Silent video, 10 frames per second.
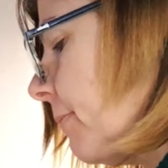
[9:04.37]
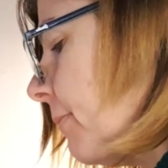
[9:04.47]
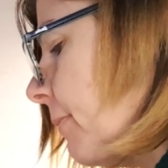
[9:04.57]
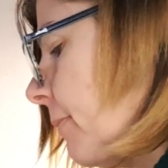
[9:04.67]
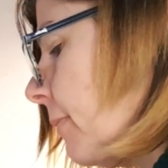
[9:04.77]

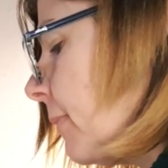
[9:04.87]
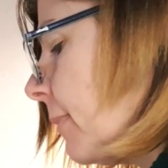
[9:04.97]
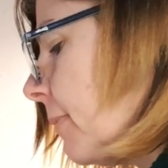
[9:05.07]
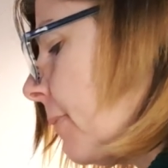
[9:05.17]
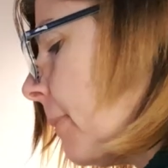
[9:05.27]

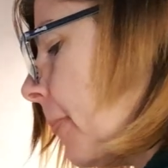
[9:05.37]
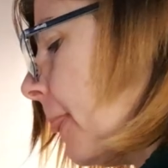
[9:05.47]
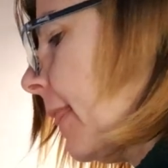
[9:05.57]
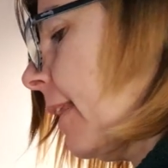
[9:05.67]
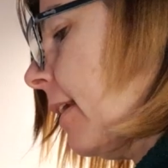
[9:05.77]

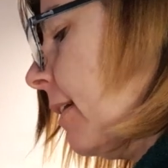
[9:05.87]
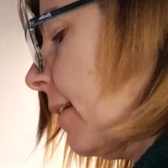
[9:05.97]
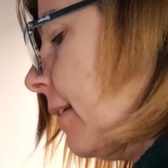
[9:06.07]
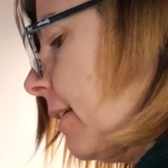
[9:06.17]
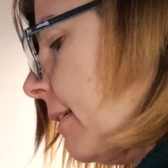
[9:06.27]

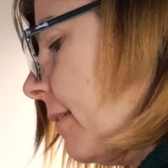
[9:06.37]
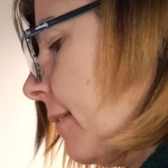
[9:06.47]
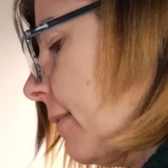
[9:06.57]
(no one is talking)